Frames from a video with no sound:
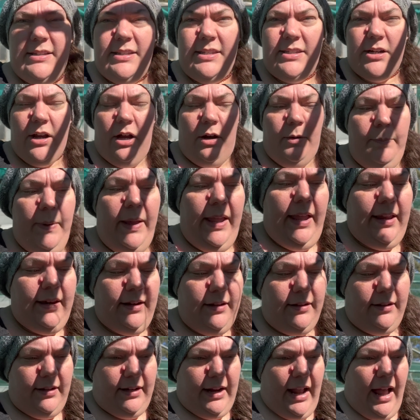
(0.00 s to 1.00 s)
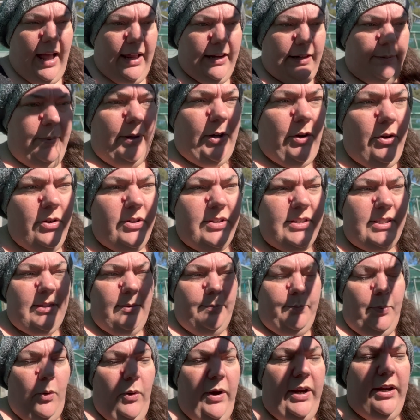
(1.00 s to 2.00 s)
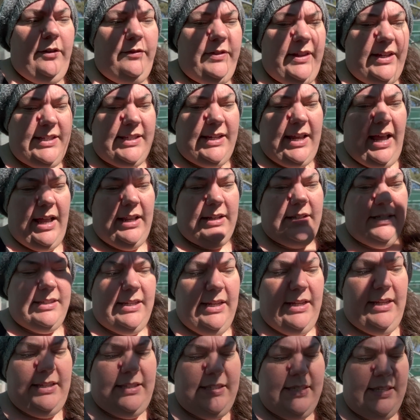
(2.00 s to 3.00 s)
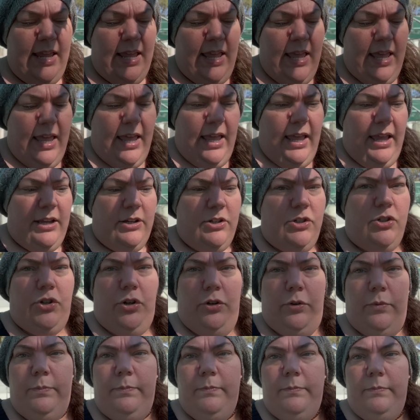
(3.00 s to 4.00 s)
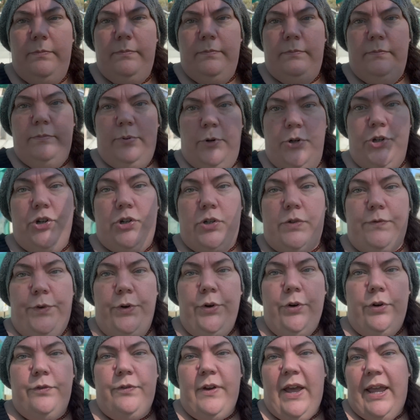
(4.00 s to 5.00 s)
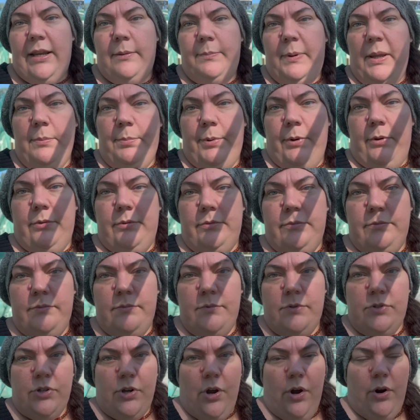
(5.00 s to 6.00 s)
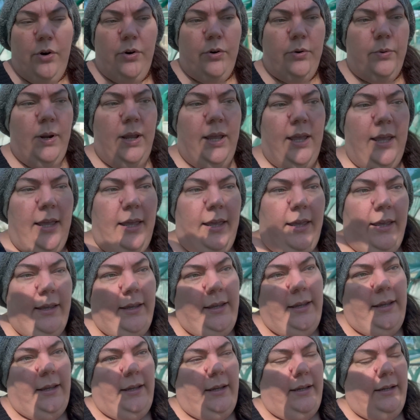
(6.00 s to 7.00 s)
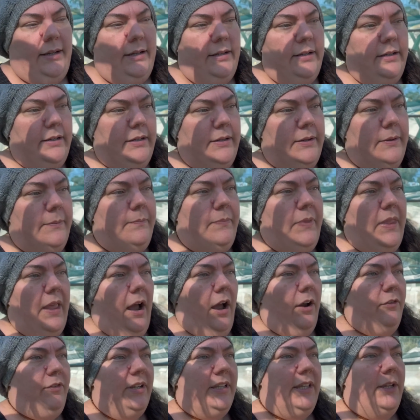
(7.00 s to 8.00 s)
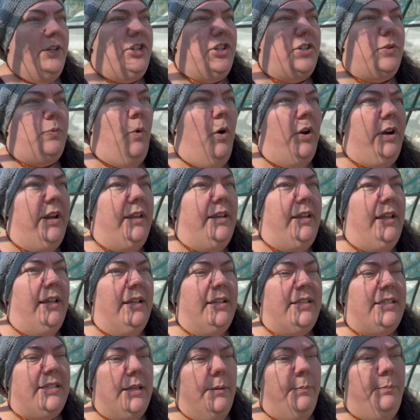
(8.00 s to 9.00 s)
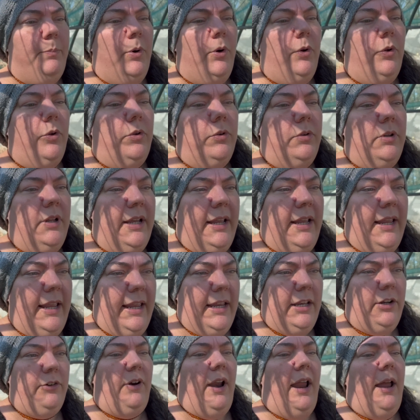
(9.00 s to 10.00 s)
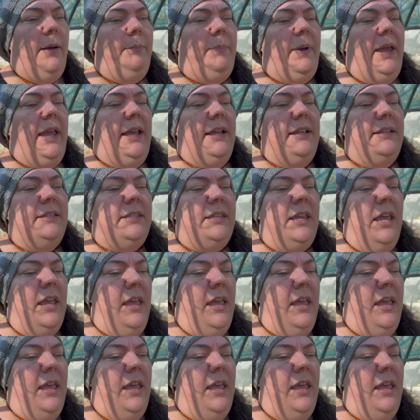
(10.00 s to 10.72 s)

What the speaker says: style garden, because the point of these gardens is to produce food for 8 people. So I really just wanted simple in-ground beds